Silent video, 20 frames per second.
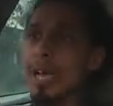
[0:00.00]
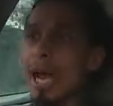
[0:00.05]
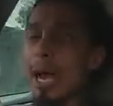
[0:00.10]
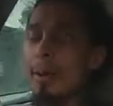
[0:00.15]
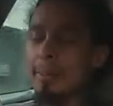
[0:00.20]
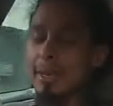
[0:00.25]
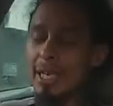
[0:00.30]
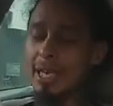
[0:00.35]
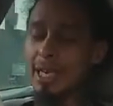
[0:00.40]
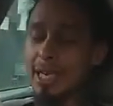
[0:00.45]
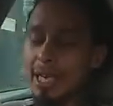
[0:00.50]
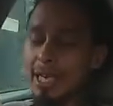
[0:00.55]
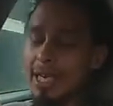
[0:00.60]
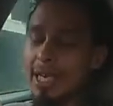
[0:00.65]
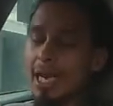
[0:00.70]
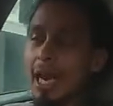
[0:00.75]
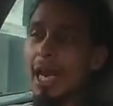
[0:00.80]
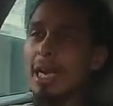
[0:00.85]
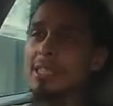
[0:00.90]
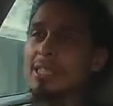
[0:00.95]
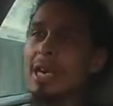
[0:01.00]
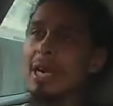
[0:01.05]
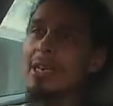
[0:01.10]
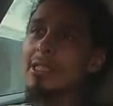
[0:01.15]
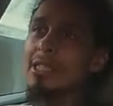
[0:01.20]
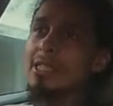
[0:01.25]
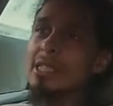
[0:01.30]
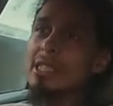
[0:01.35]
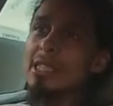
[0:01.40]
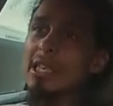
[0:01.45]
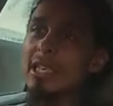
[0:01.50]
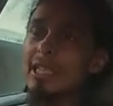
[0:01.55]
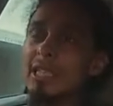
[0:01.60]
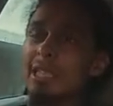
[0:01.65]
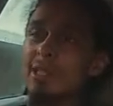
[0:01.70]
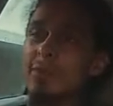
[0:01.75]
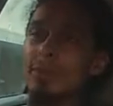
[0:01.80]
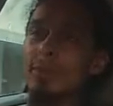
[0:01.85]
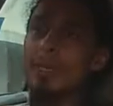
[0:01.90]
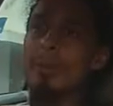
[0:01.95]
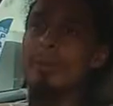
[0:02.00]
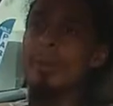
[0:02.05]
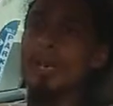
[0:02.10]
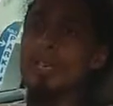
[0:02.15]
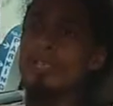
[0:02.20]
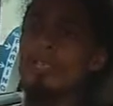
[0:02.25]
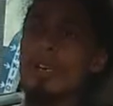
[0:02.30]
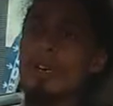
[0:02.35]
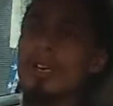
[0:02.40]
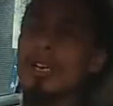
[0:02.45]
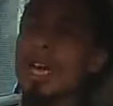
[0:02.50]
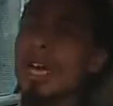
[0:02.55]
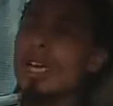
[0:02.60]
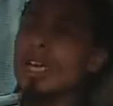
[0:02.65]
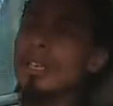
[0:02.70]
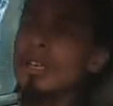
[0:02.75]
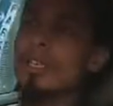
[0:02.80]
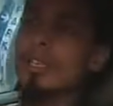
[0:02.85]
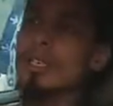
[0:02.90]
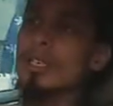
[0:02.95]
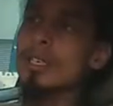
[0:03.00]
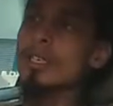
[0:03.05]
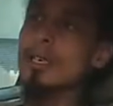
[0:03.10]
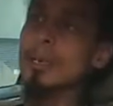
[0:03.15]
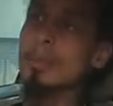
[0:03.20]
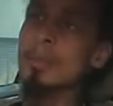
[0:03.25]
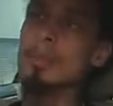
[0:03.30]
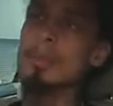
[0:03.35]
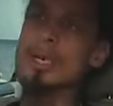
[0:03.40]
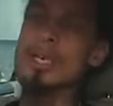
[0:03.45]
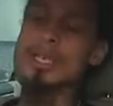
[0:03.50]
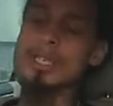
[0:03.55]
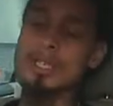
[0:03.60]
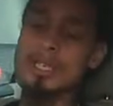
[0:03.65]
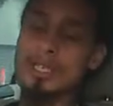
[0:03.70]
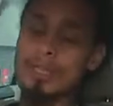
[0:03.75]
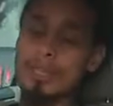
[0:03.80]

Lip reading: I mean, and a lot of times it's just really based on like money.